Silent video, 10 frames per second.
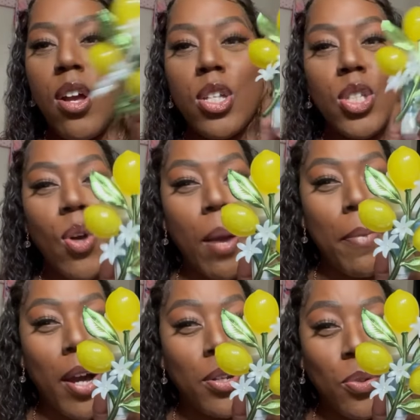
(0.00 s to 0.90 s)
So I
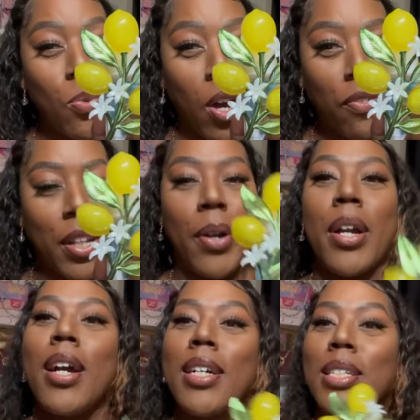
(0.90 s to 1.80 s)
bought a new wallflower
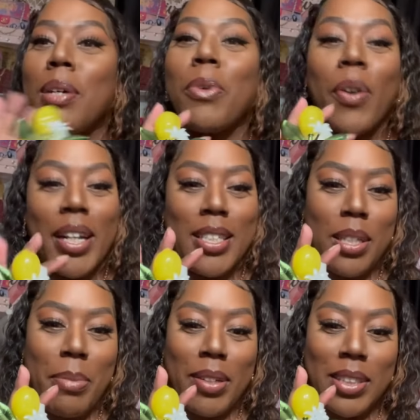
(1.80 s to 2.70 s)
because I'm crazy
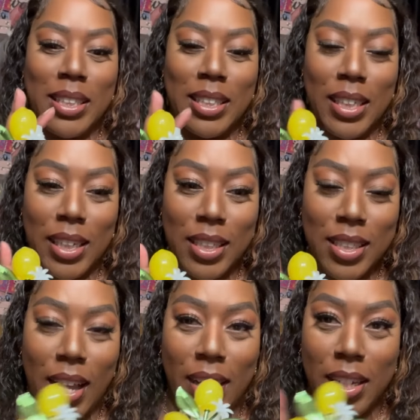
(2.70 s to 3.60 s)
about these things.
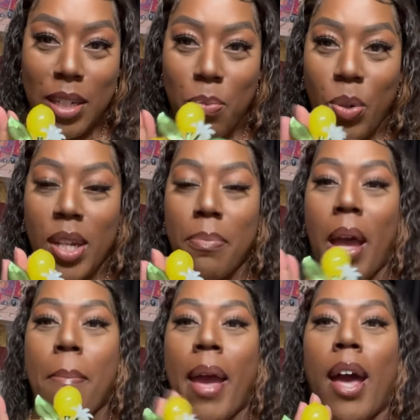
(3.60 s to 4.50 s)
I keep one in
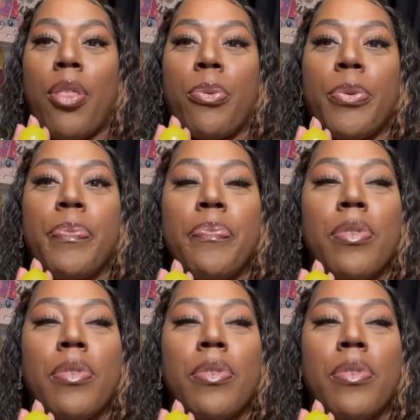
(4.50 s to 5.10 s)
my bathroom.